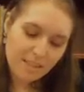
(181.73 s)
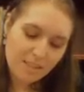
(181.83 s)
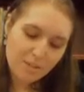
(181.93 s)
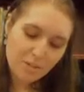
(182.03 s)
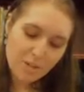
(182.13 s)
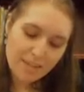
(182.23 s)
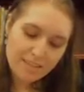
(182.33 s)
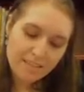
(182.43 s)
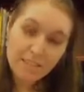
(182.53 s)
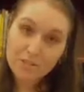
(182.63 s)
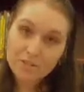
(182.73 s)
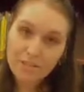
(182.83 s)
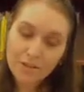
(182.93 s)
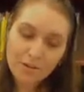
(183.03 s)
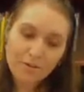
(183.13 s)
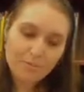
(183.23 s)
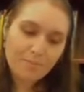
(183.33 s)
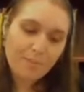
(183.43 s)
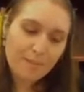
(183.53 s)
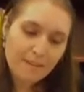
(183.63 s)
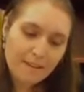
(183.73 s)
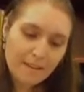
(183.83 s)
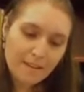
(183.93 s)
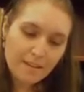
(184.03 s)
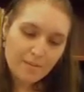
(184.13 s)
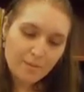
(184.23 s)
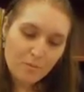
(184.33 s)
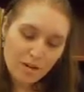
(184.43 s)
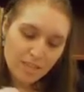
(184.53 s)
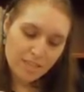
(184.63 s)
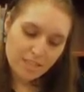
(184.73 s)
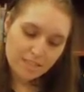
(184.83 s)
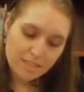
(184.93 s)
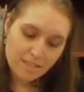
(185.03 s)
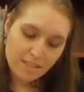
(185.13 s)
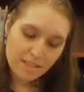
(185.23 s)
dark paints that I use at home for projects.